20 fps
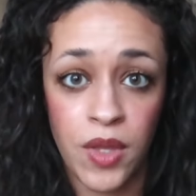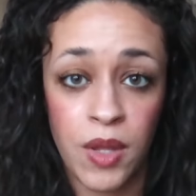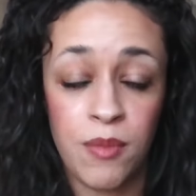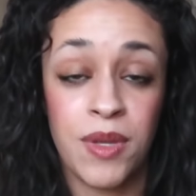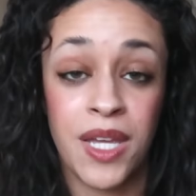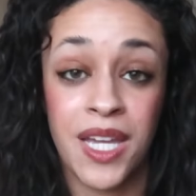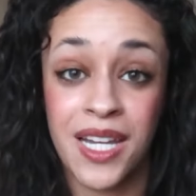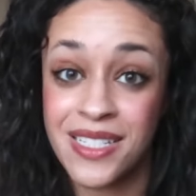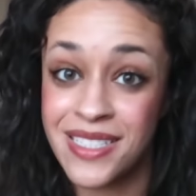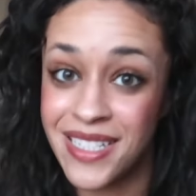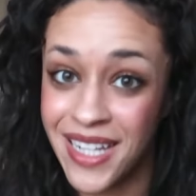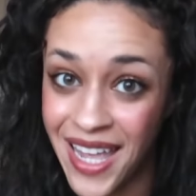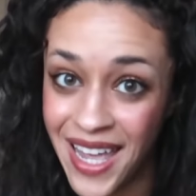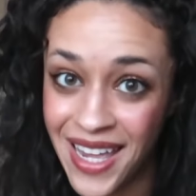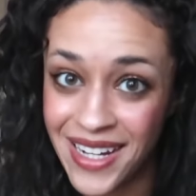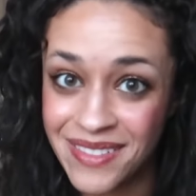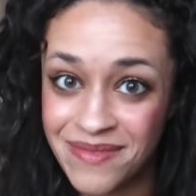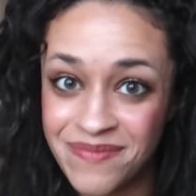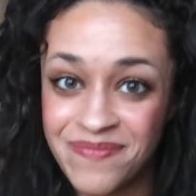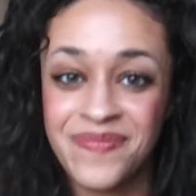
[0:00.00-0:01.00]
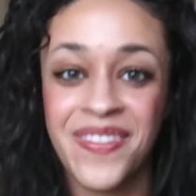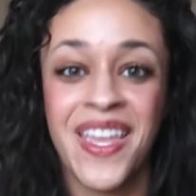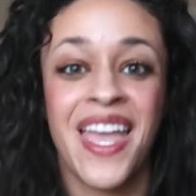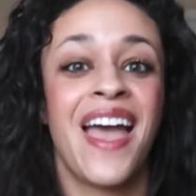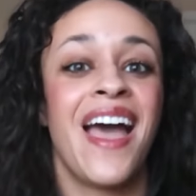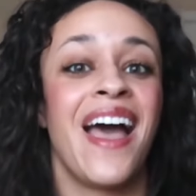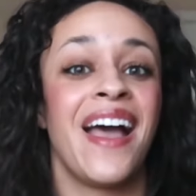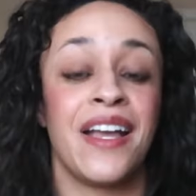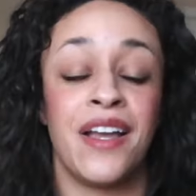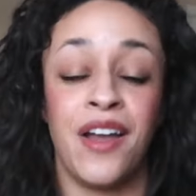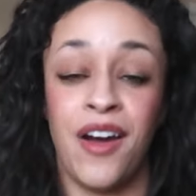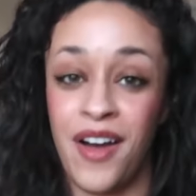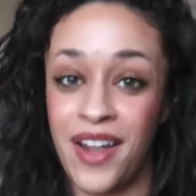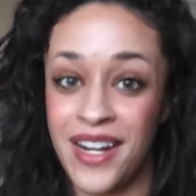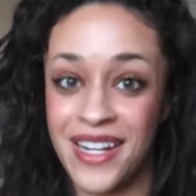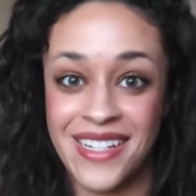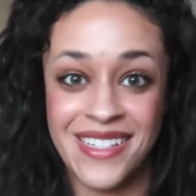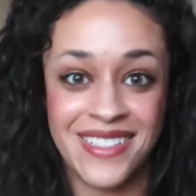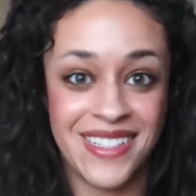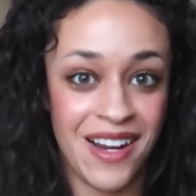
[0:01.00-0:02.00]
Because again,
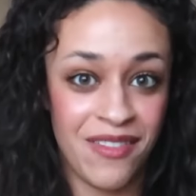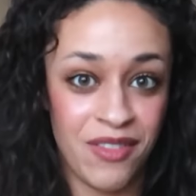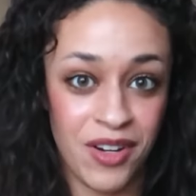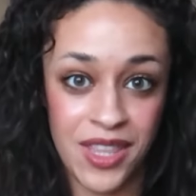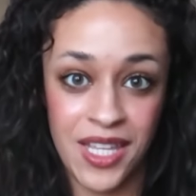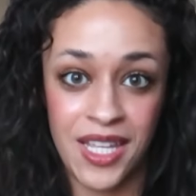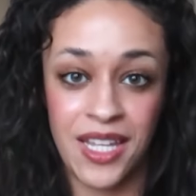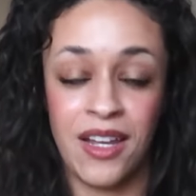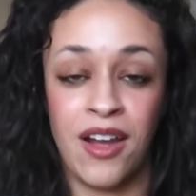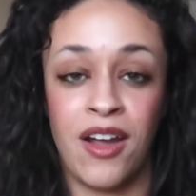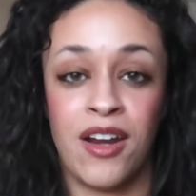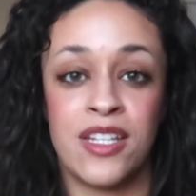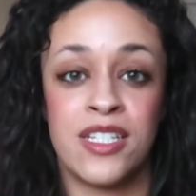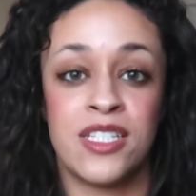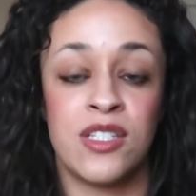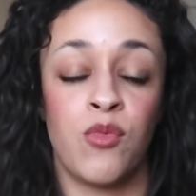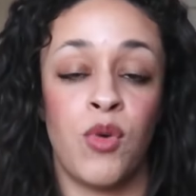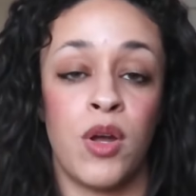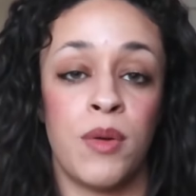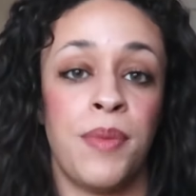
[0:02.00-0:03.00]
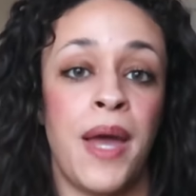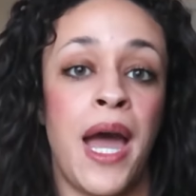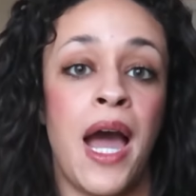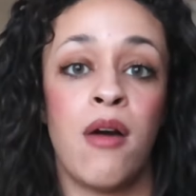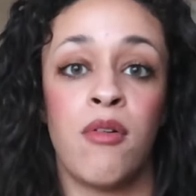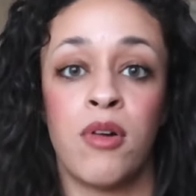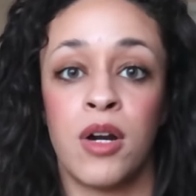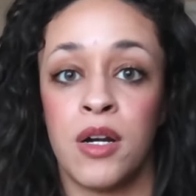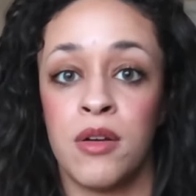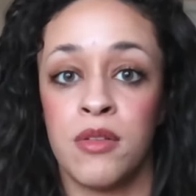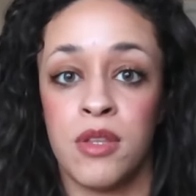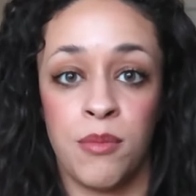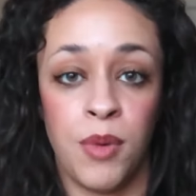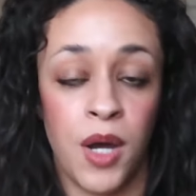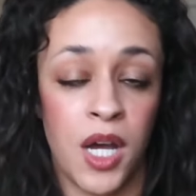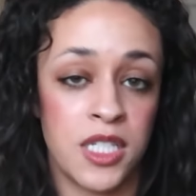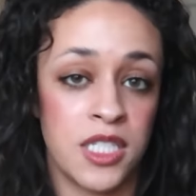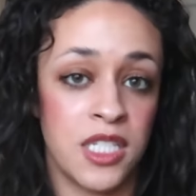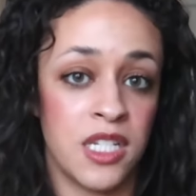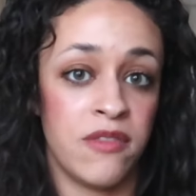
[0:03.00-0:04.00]
God is everything. God is the one power, the
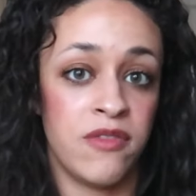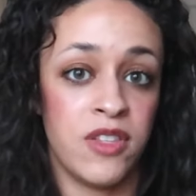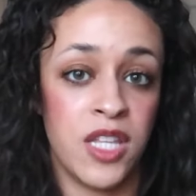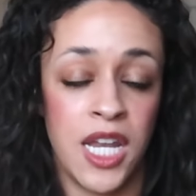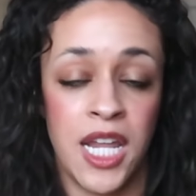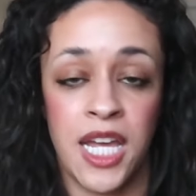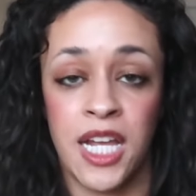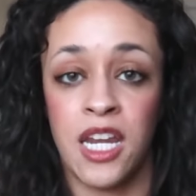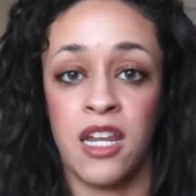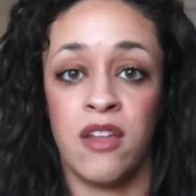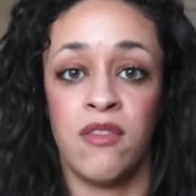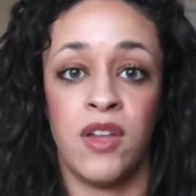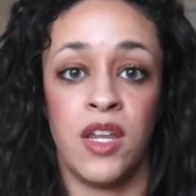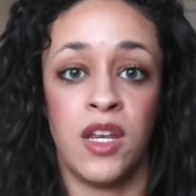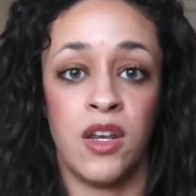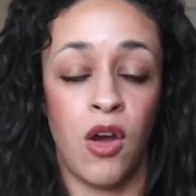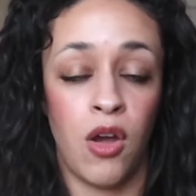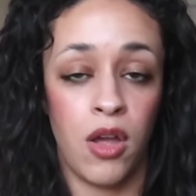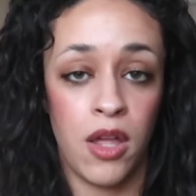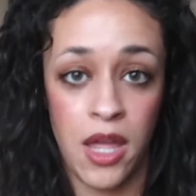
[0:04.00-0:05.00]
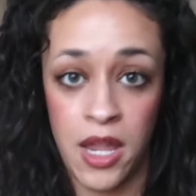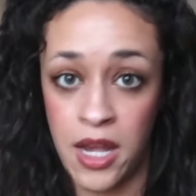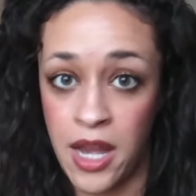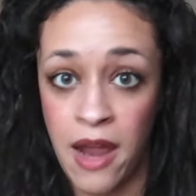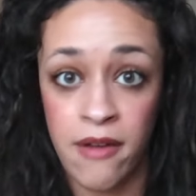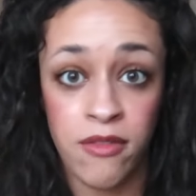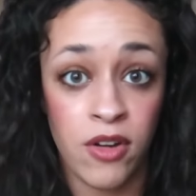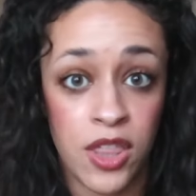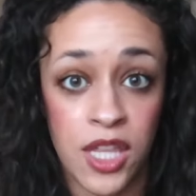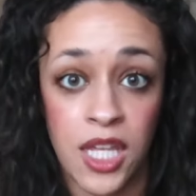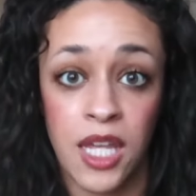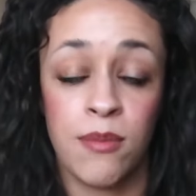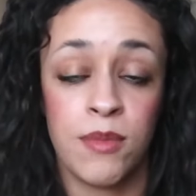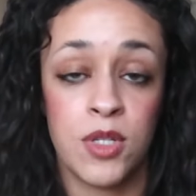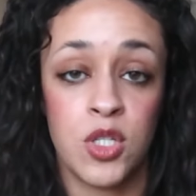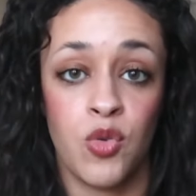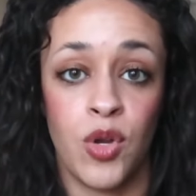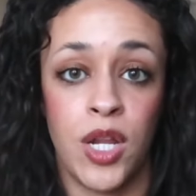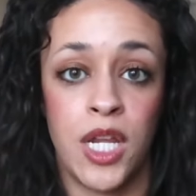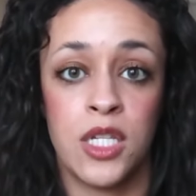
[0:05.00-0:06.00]
positive, the negative, and everything in
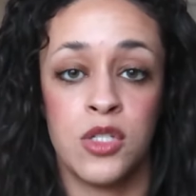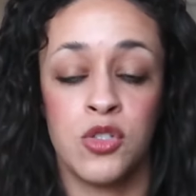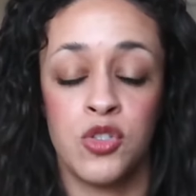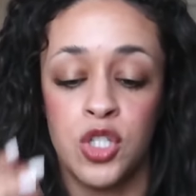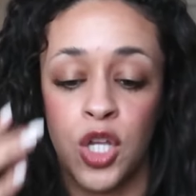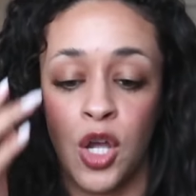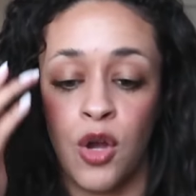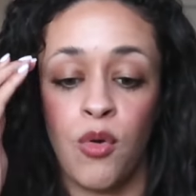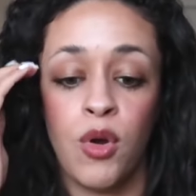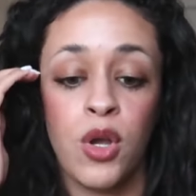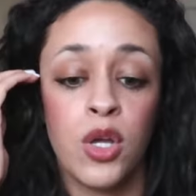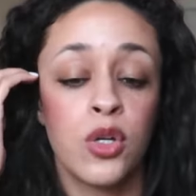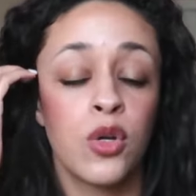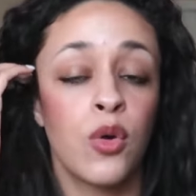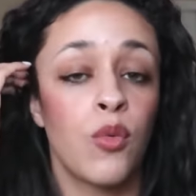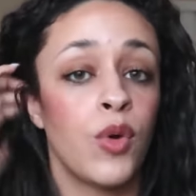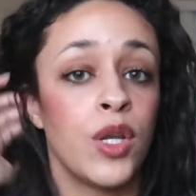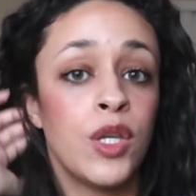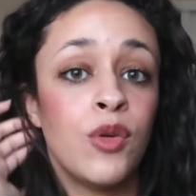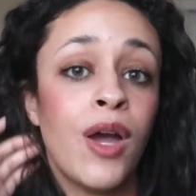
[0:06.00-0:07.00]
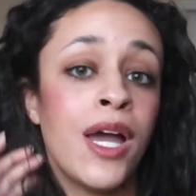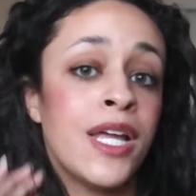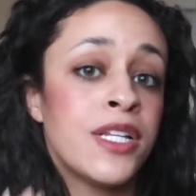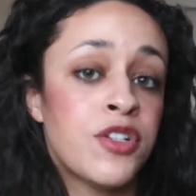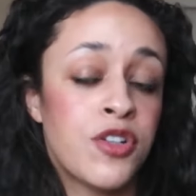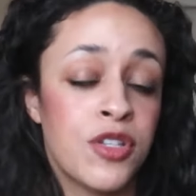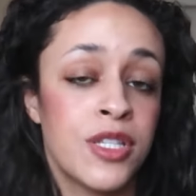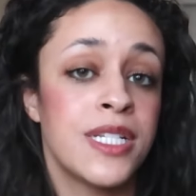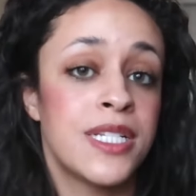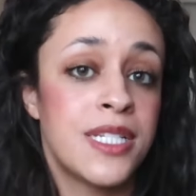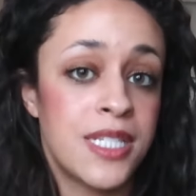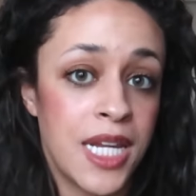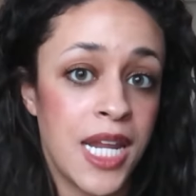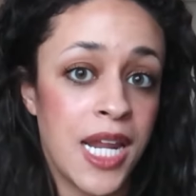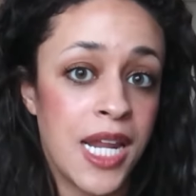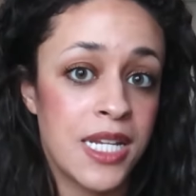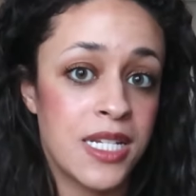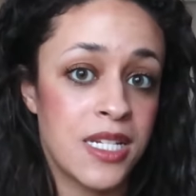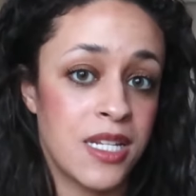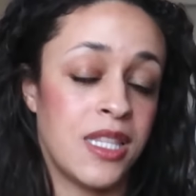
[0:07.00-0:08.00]
between. So when you enter this
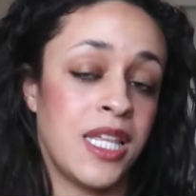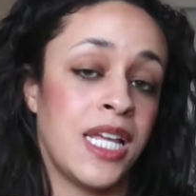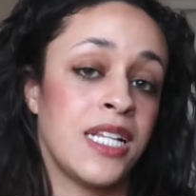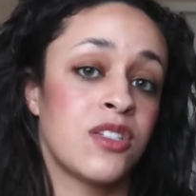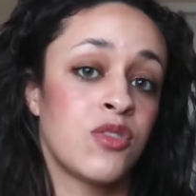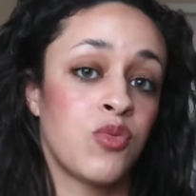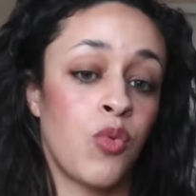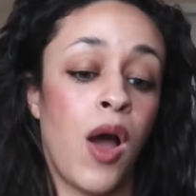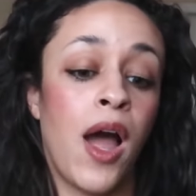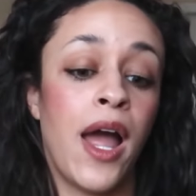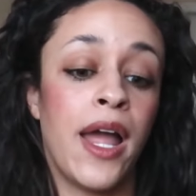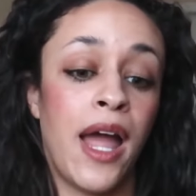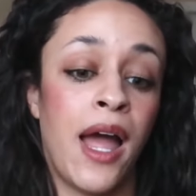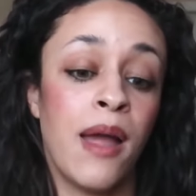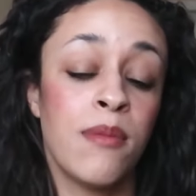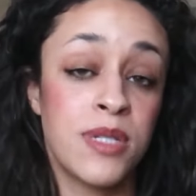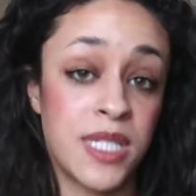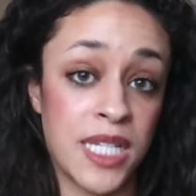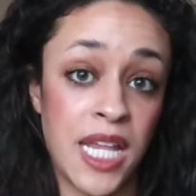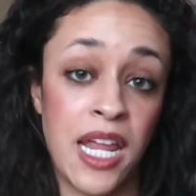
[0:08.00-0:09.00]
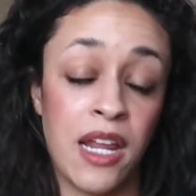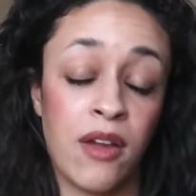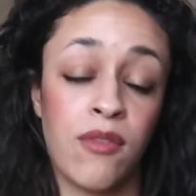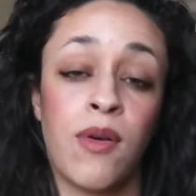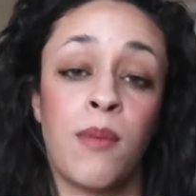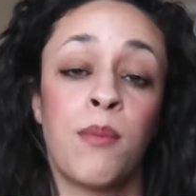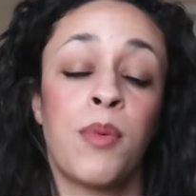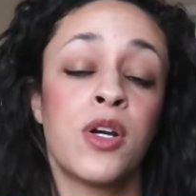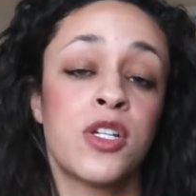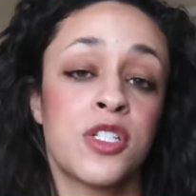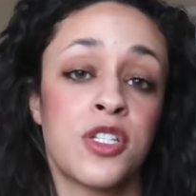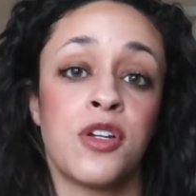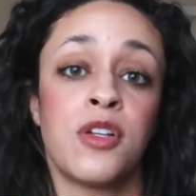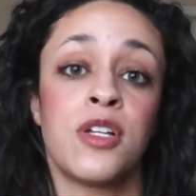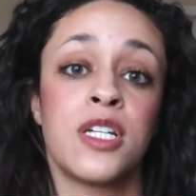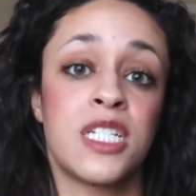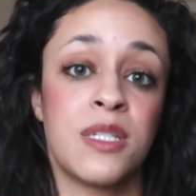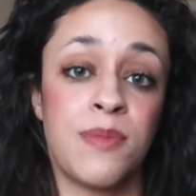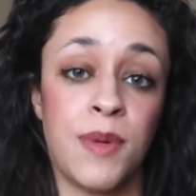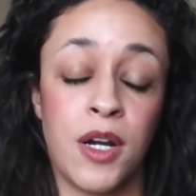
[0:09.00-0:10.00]
state, that's why I'm saying from personal
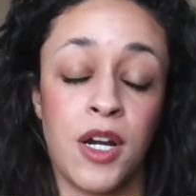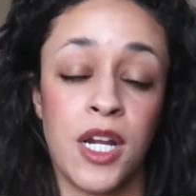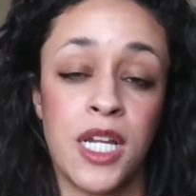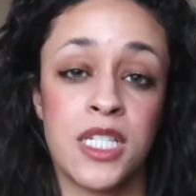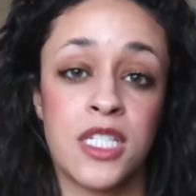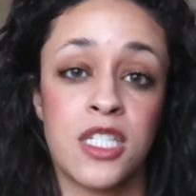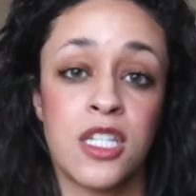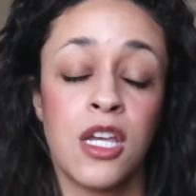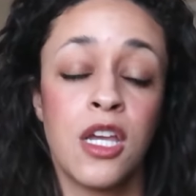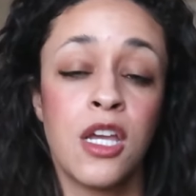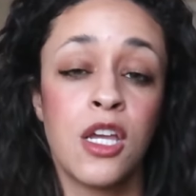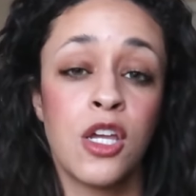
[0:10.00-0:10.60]
experience,